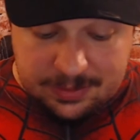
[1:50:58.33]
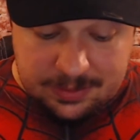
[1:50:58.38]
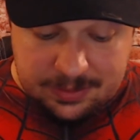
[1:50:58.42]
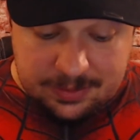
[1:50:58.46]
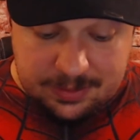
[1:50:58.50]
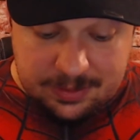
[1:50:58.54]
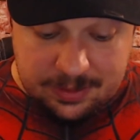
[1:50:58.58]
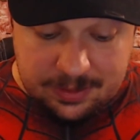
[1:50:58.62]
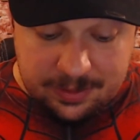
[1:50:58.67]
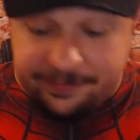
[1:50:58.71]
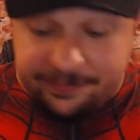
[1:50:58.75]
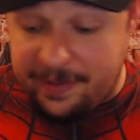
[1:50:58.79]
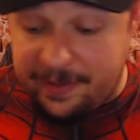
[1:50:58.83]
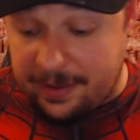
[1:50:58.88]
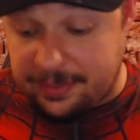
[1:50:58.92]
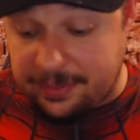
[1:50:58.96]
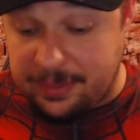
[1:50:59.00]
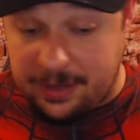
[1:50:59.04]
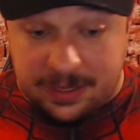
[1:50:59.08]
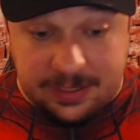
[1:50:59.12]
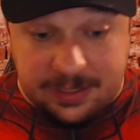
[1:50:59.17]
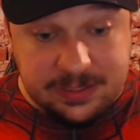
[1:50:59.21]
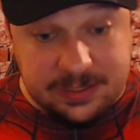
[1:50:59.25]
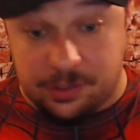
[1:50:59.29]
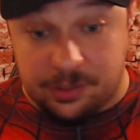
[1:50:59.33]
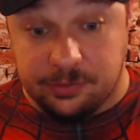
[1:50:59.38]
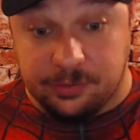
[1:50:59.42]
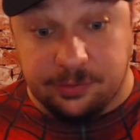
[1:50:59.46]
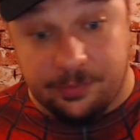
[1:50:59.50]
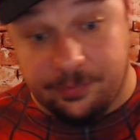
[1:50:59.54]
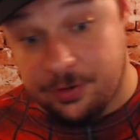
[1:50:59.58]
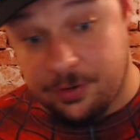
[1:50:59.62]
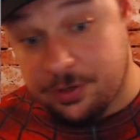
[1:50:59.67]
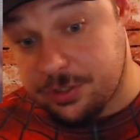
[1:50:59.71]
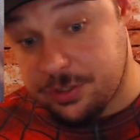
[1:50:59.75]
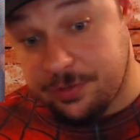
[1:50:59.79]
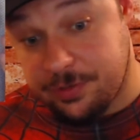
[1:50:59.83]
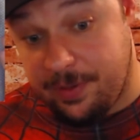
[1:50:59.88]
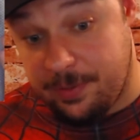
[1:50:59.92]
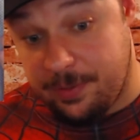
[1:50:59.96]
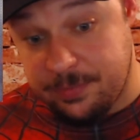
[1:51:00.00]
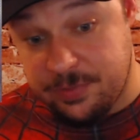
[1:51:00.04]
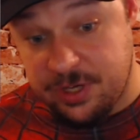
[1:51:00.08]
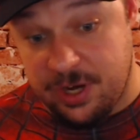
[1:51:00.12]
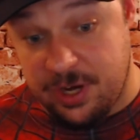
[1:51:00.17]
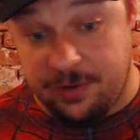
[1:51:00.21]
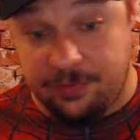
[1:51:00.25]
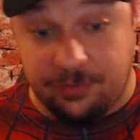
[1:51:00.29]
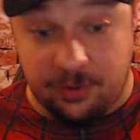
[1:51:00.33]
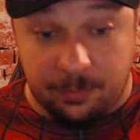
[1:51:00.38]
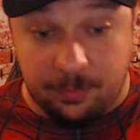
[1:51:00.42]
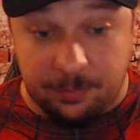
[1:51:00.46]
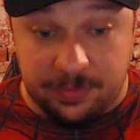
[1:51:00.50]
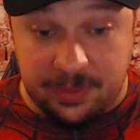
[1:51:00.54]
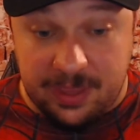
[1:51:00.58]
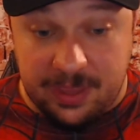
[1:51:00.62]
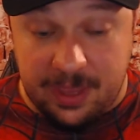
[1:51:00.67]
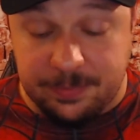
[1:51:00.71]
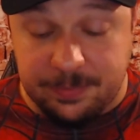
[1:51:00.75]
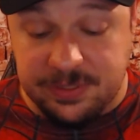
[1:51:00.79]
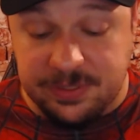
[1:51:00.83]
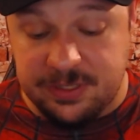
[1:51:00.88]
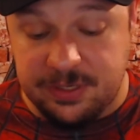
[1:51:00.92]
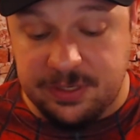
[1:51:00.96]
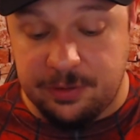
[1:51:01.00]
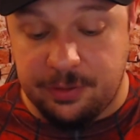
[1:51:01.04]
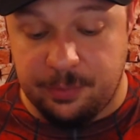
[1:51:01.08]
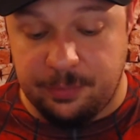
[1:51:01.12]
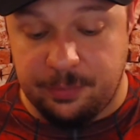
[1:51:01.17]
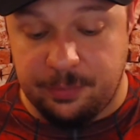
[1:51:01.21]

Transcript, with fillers: the fact that it's the only version of M J from the M C U that we've